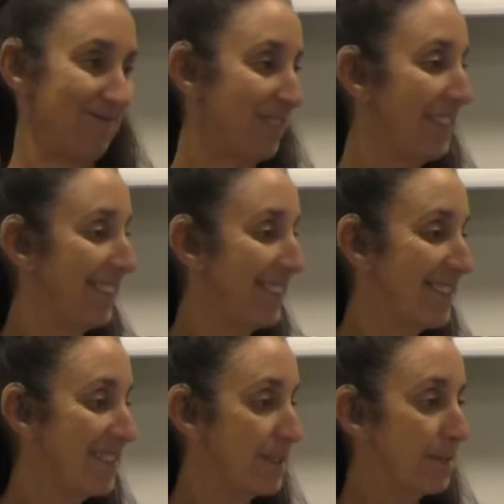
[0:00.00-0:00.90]
So
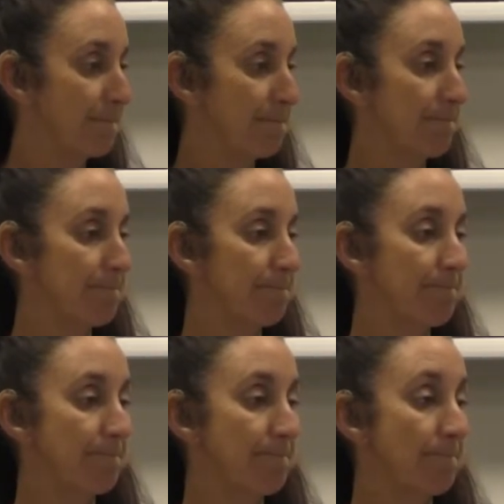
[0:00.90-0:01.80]
yes, your head moves
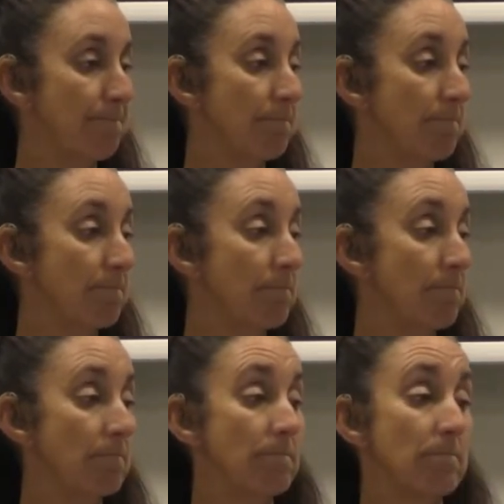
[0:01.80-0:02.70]
around in lots of different
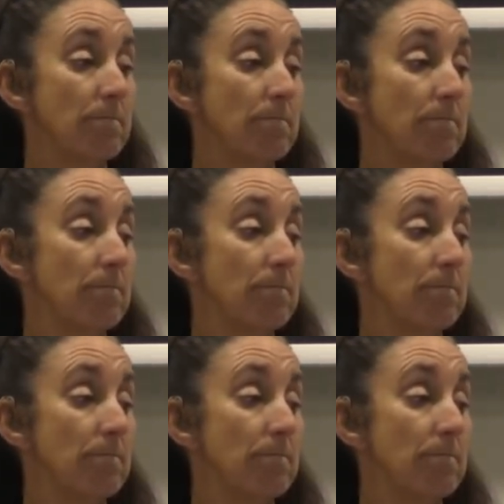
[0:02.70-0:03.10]
directions.